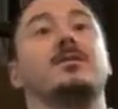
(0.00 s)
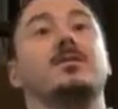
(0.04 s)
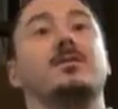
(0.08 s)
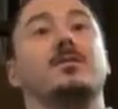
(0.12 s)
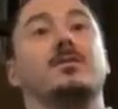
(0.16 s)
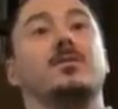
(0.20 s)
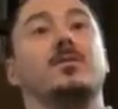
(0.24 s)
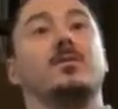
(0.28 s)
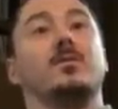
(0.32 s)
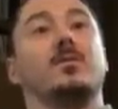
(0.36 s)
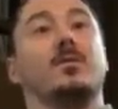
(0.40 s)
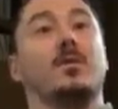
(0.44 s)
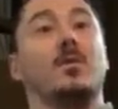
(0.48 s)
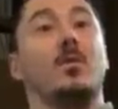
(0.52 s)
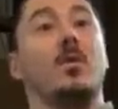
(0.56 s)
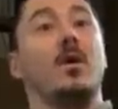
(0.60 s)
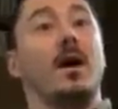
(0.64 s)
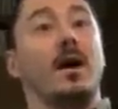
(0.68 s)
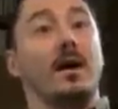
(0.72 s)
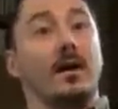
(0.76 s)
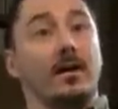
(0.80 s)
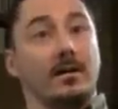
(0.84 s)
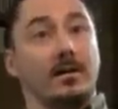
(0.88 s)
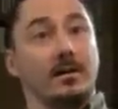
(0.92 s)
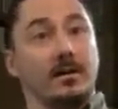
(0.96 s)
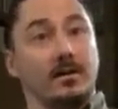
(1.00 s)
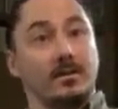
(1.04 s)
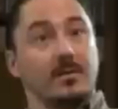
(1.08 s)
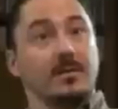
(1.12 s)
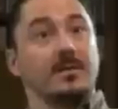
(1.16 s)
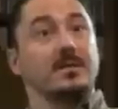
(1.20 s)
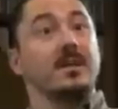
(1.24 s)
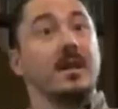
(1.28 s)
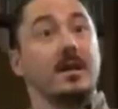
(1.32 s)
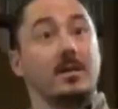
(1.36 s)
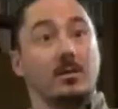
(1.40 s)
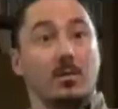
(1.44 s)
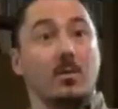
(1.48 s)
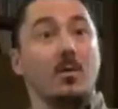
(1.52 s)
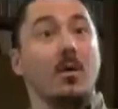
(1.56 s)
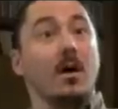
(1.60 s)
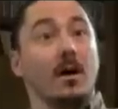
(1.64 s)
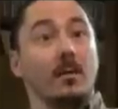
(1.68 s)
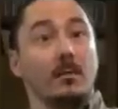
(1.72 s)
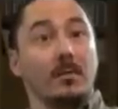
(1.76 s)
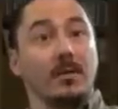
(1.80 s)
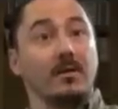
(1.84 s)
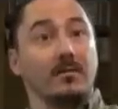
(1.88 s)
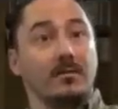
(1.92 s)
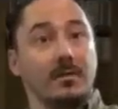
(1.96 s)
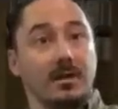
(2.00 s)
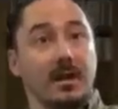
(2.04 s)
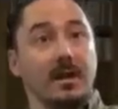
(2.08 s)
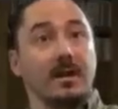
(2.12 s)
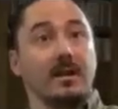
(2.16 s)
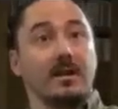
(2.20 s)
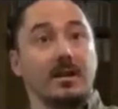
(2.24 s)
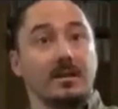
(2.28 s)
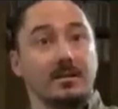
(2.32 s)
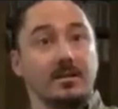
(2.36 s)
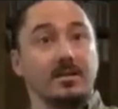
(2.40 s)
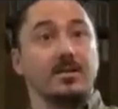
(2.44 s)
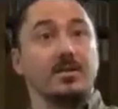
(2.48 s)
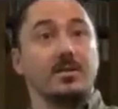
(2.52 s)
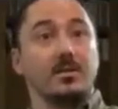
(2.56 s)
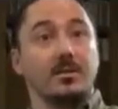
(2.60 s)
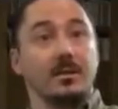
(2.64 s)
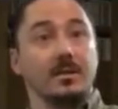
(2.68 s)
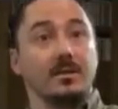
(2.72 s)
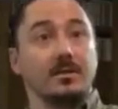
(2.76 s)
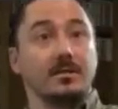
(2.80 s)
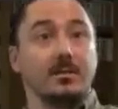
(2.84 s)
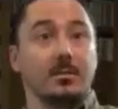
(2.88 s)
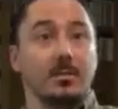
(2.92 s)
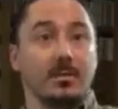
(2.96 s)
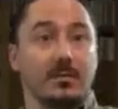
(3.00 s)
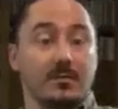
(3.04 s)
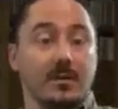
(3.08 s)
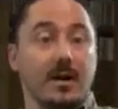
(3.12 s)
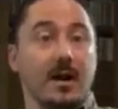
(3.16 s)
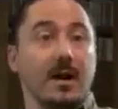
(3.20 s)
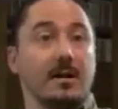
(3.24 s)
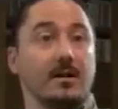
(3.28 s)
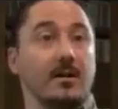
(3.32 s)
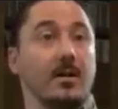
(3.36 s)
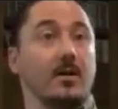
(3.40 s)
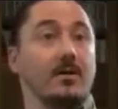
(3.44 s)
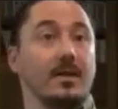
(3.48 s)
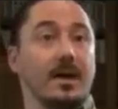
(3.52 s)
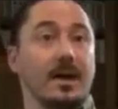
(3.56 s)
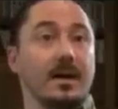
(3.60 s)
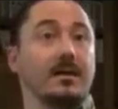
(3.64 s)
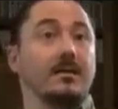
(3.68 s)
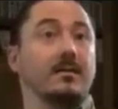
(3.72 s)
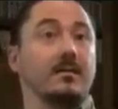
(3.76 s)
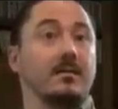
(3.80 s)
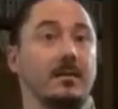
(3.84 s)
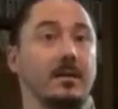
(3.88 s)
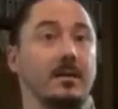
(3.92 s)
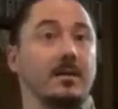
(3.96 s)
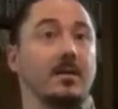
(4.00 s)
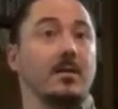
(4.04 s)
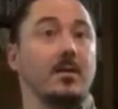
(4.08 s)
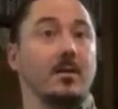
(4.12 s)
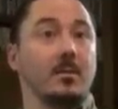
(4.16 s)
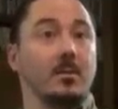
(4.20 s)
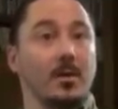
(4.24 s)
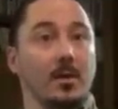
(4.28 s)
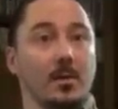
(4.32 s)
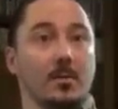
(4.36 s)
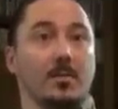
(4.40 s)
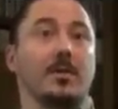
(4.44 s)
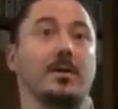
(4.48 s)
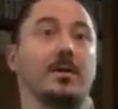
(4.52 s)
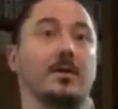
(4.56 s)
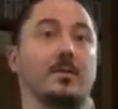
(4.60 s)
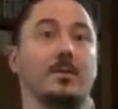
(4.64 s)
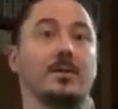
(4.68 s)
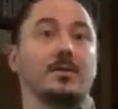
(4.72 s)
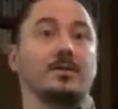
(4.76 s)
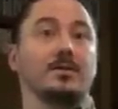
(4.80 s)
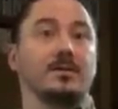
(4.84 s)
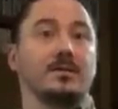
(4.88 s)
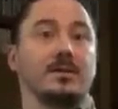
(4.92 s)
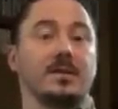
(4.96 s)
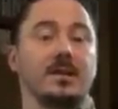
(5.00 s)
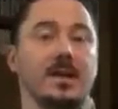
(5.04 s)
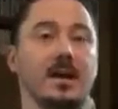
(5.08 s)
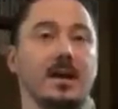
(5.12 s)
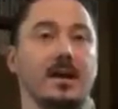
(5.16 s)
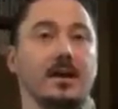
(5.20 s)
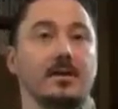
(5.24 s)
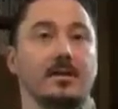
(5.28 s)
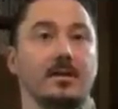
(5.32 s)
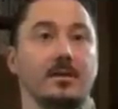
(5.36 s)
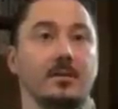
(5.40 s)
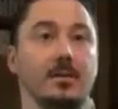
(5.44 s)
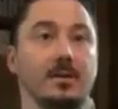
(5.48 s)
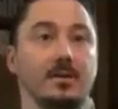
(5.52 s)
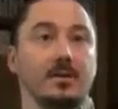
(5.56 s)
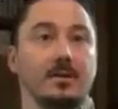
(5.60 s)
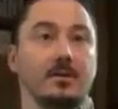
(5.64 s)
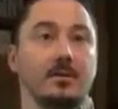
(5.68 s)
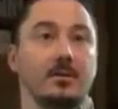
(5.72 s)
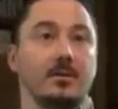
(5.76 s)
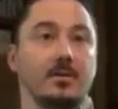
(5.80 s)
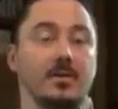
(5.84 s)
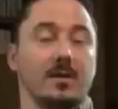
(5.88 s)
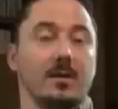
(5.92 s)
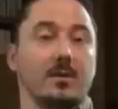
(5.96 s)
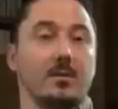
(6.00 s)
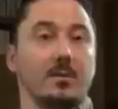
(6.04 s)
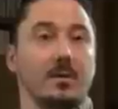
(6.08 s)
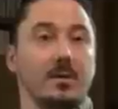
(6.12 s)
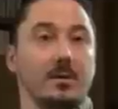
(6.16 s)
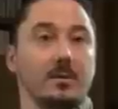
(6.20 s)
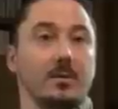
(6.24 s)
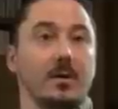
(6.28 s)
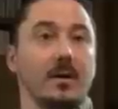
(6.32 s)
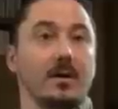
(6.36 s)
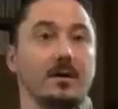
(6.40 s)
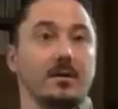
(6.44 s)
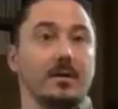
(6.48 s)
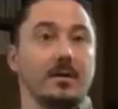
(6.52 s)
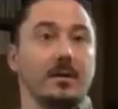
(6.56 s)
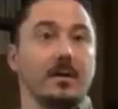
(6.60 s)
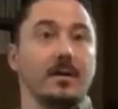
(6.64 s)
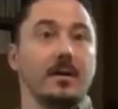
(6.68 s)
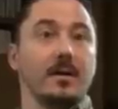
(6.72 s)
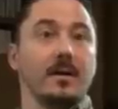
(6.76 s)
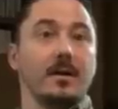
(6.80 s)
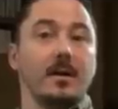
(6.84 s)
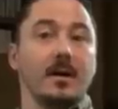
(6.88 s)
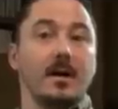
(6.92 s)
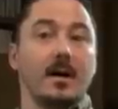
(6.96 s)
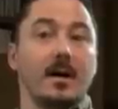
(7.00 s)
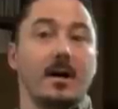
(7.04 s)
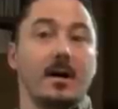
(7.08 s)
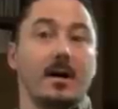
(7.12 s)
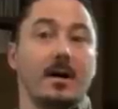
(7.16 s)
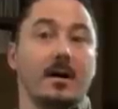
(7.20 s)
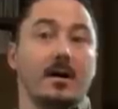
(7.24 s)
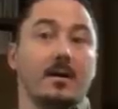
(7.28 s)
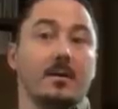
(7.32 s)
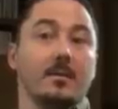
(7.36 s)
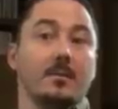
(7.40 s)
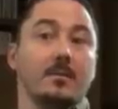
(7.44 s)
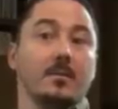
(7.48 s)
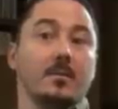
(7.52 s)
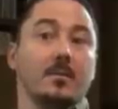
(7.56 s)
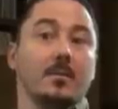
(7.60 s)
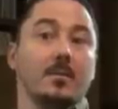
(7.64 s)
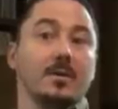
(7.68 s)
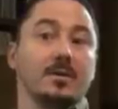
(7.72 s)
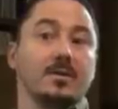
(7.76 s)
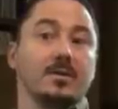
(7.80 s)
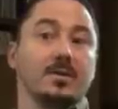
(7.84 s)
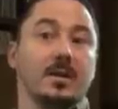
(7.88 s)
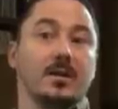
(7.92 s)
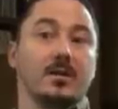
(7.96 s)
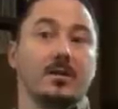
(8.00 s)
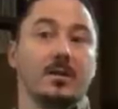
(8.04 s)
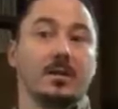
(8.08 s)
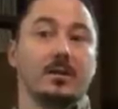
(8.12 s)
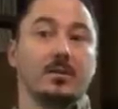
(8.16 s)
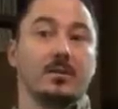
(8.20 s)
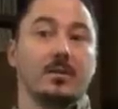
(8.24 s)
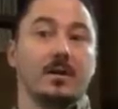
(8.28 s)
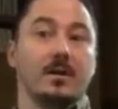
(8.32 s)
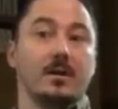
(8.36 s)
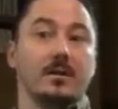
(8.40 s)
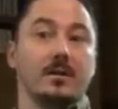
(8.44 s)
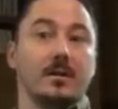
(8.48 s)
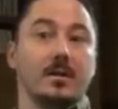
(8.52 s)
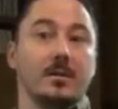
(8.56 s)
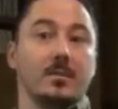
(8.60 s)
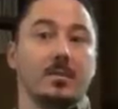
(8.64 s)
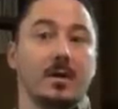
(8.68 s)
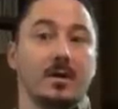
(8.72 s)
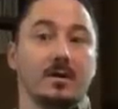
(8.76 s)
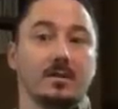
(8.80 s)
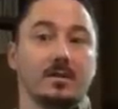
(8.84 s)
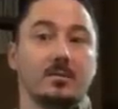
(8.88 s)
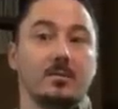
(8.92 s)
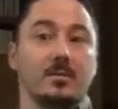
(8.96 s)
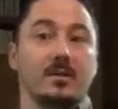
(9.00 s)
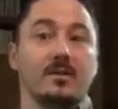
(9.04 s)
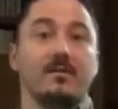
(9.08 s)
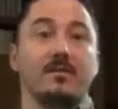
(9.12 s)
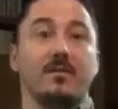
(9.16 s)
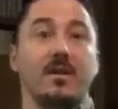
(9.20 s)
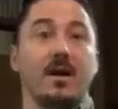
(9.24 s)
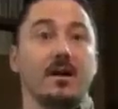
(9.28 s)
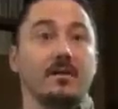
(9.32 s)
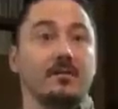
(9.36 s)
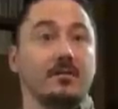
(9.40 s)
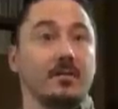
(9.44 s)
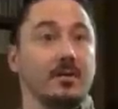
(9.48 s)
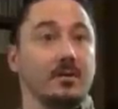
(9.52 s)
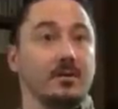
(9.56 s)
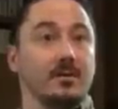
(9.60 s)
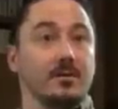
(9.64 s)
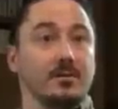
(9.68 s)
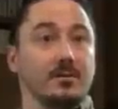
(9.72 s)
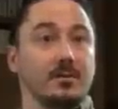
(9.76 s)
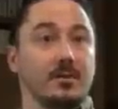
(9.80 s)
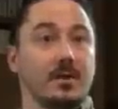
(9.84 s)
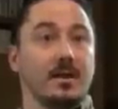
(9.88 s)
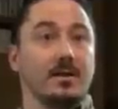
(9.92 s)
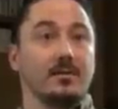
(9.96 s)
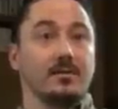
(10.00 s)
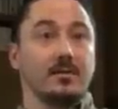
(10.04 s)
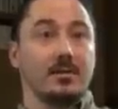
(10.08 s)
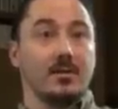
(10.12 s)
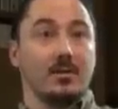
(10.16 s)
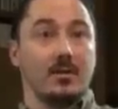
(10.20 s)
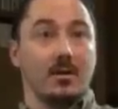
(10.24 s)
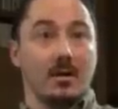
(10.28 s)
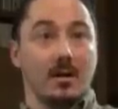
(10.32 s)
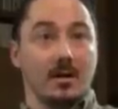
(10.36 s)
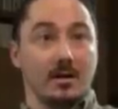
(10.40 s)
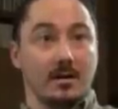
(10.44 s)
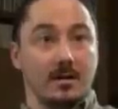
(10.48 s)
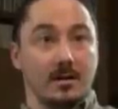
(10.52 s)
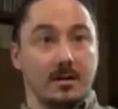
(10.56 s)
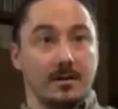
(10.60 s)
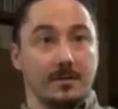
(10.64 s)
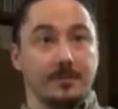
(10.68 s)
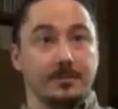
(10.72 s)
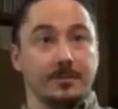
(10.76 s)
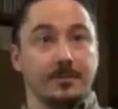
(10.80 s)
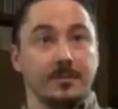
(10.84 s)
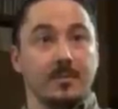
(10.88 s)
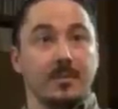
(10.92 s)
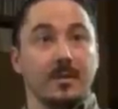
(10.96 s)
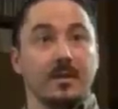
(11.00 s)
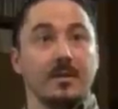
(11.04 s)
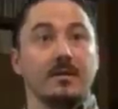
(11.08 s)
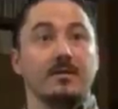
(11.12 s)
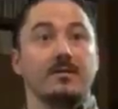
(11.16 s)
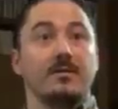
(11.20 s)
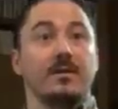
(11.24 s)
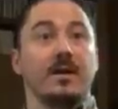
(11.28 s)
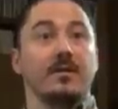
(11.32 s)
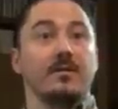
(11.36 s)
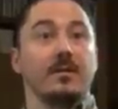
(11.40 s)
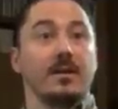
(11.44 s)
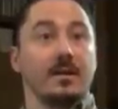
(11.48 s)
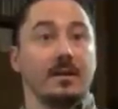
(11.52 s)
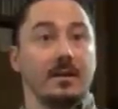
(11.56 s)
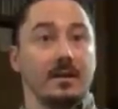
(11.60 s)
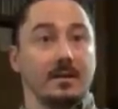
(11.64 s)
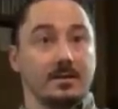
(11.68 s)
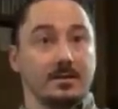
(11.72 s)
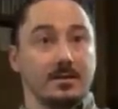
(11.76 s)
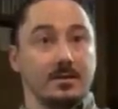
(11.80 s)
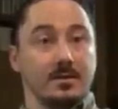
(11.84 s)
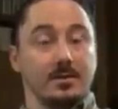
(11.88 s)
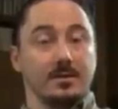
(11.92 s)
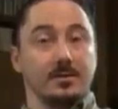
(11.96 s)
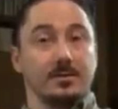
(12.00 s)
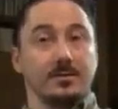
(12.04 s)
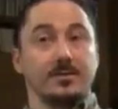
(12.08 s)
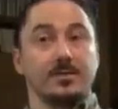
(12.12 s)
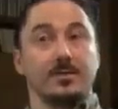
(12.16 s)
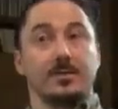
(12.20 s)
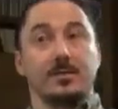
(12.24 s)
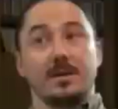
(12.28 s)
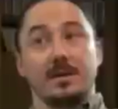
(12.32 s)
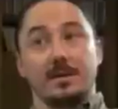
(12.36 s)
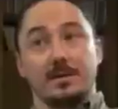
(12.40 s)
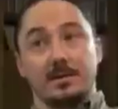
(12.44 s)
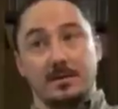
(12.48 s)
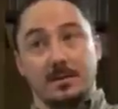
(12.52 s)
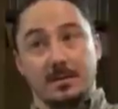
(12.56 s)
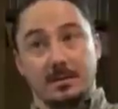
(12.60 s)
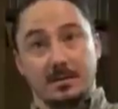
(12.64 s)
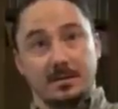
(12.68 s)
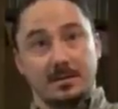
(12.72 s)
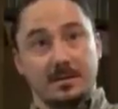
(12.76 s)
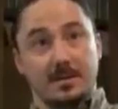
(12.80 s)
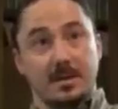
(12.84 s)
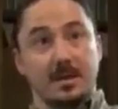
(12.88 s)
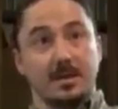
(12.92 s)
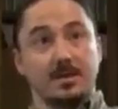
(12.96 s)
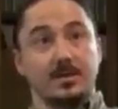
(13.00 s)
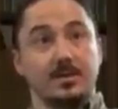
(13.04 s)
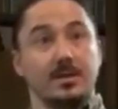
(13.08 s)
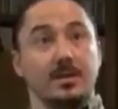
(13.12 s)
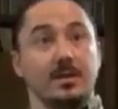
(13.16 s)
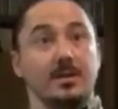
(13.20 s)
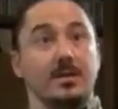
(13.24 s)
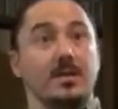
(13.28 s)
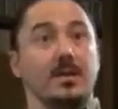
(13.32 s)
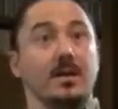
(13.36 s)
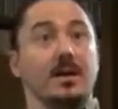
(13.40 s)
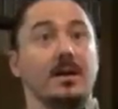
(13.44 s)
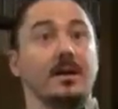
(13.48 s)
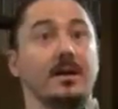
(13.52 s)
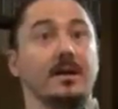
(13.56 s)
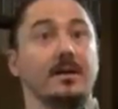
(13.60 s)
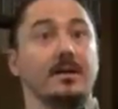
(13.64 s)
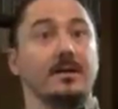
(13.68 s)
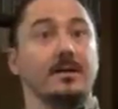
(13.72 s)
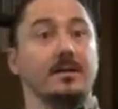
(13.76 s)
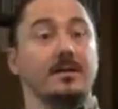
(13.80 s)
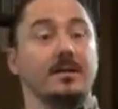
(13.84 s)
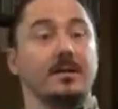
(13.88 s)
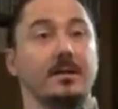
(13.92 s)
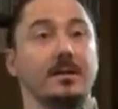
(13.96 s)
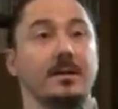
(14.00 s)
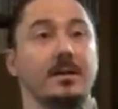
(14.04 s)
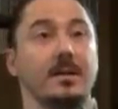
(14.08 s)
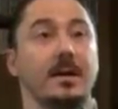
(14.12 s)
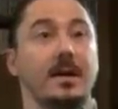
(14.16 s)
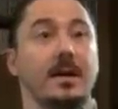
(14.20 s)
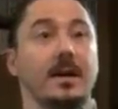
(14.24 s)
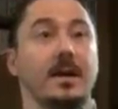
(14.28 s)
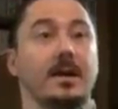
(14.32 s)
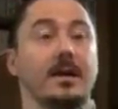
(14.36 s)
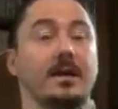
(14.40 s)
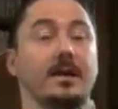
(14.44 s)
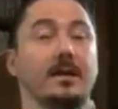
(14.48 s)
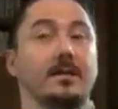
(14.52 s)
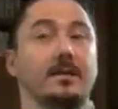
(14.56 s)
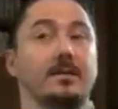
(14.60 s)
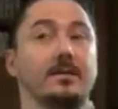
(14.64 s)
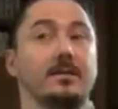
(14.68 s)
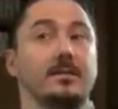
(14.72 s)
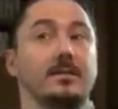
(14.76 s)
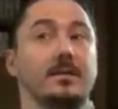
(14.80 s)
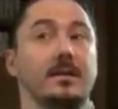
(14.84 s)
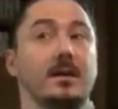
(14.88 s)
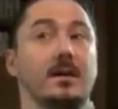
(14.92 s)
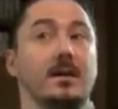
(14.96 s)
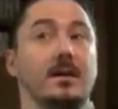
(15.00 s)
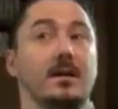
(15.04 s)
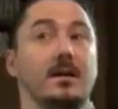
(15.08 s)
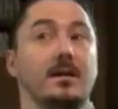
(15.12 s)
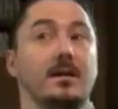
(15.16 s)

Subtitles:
to require the state requirement of an ALS unit to provide all that, appropriate emergency care that we render. We generally run approximately 5 crews around the clock, 5 ALS crews, 3 at this station in Clarion, and